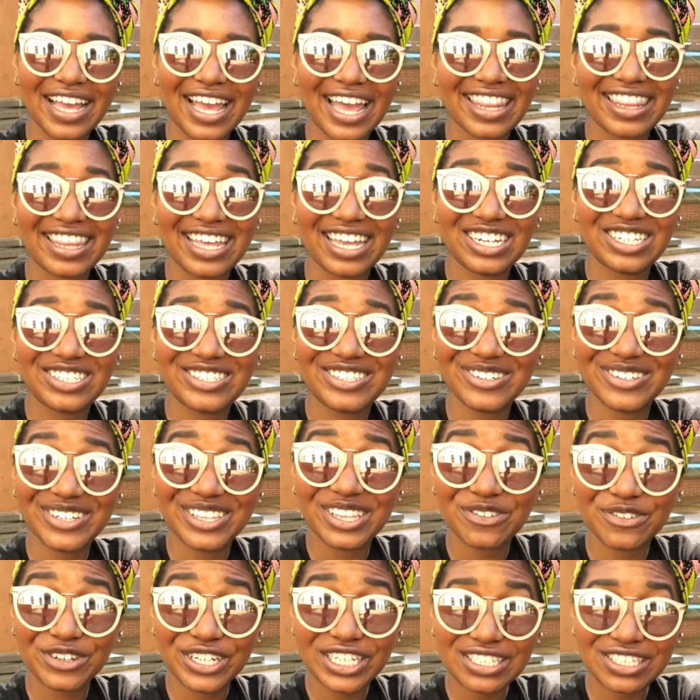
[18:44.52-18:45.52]
and then
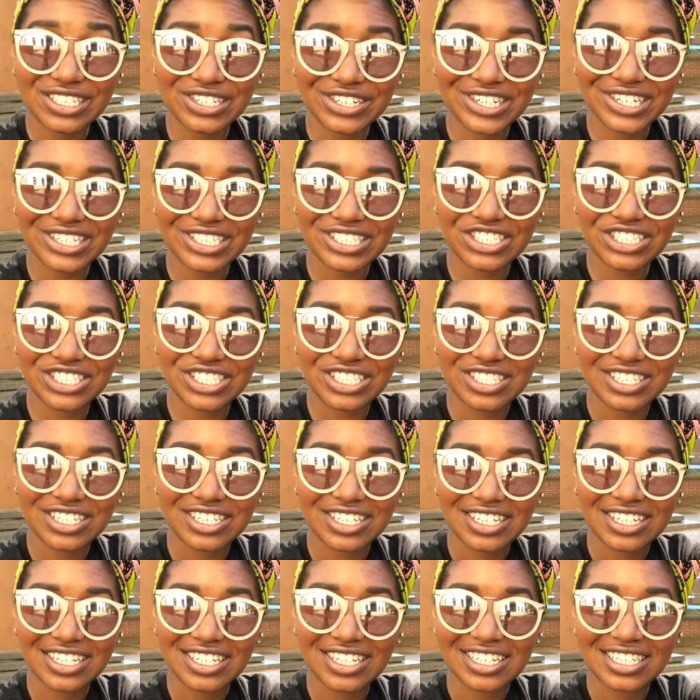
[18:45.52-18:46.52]
doing the research
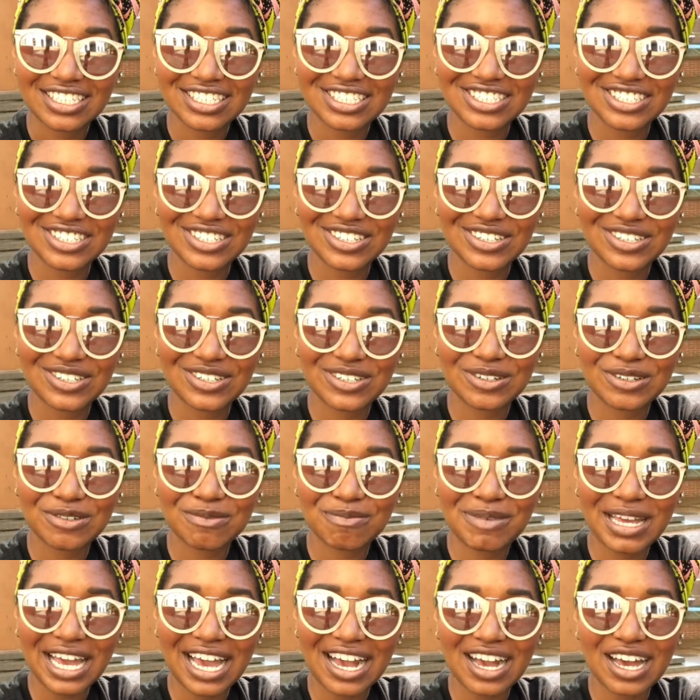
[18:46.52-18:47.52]
to
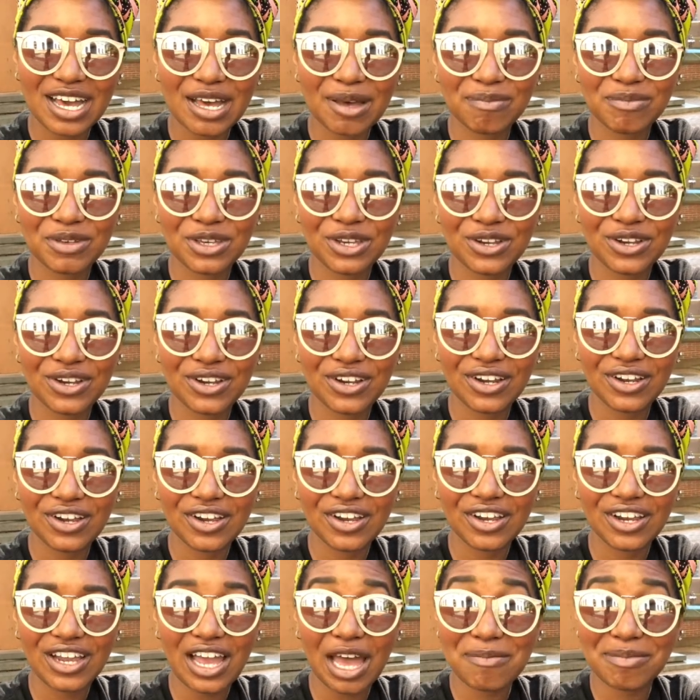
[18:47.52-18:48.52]
back up
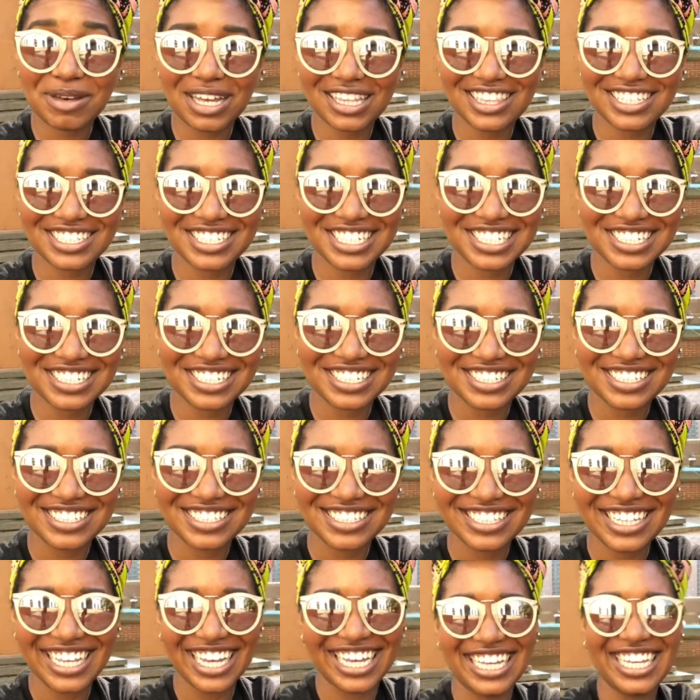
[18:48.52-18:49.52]
your hypothesis.
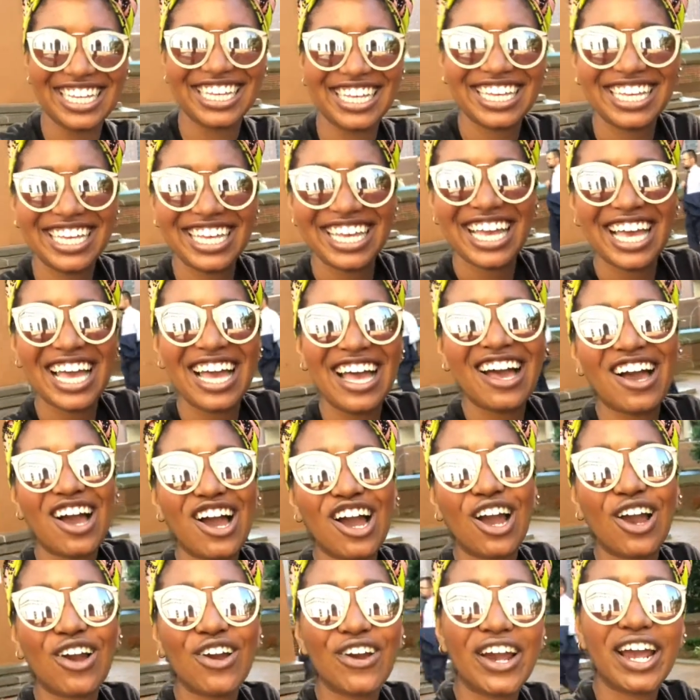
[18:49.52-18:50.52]

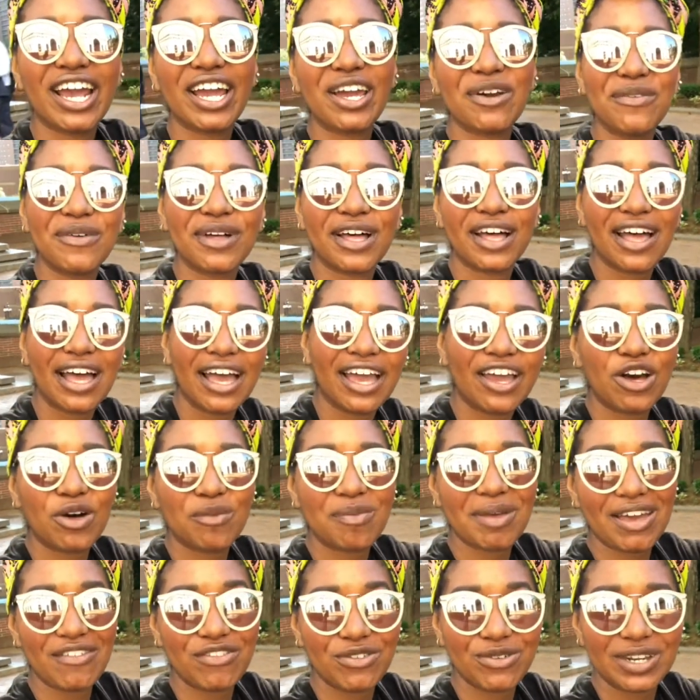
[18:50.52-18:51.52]
All right, well, I
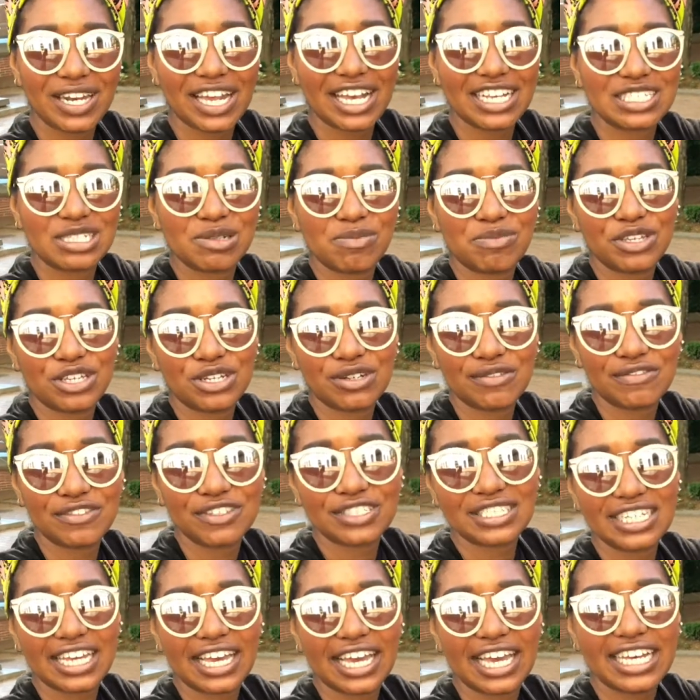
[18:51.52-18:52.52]
hope everyone has a
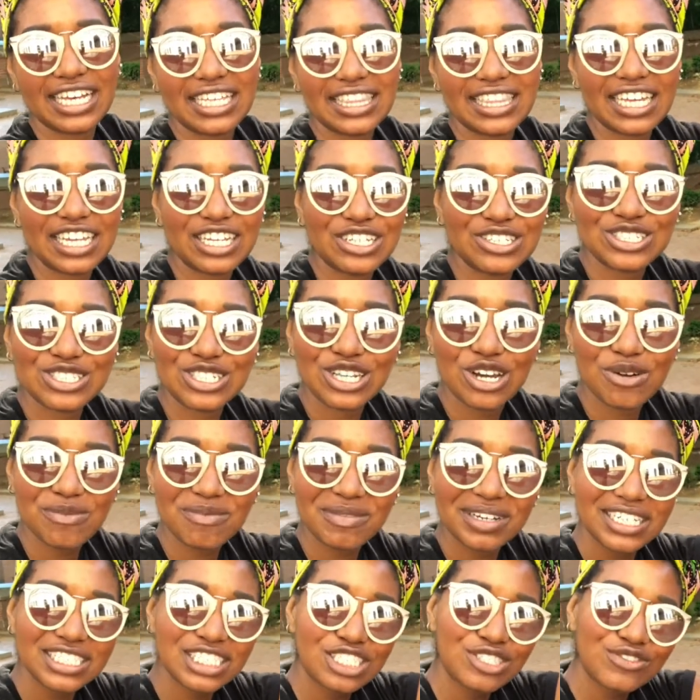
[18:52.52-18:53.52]
beautiful day. Thank you so
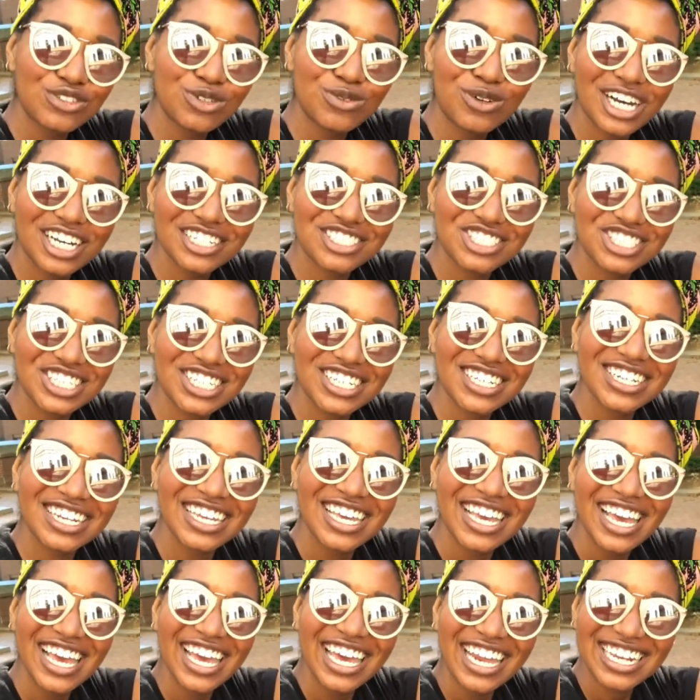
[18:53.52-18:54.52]
much for watching.
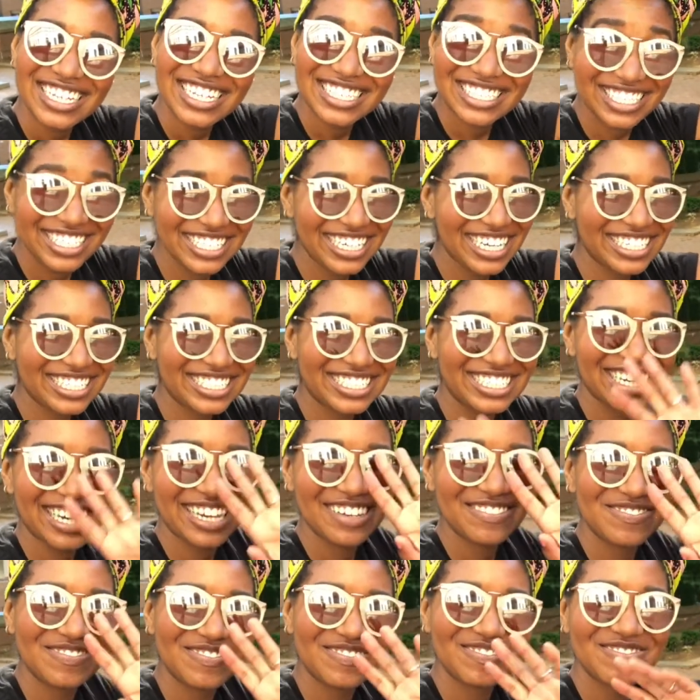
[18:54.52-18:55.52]
I'll see you next
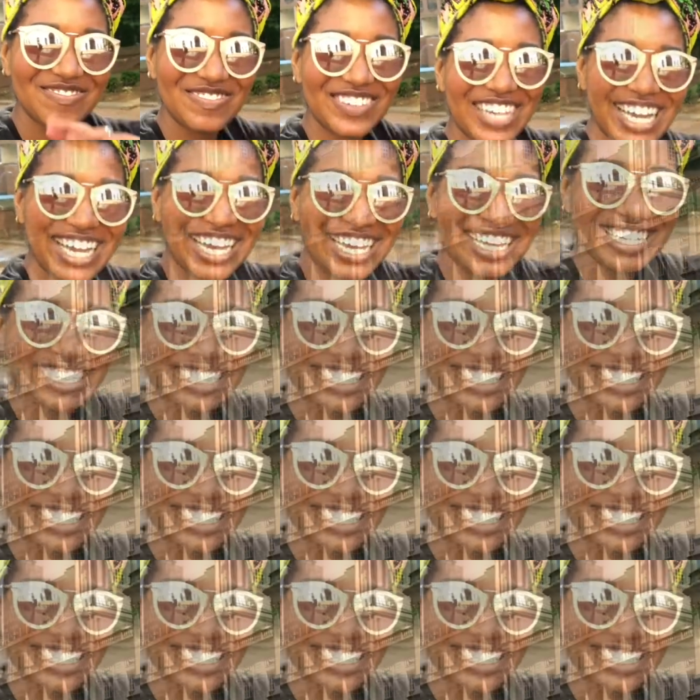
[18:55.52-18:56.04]
time. Bye.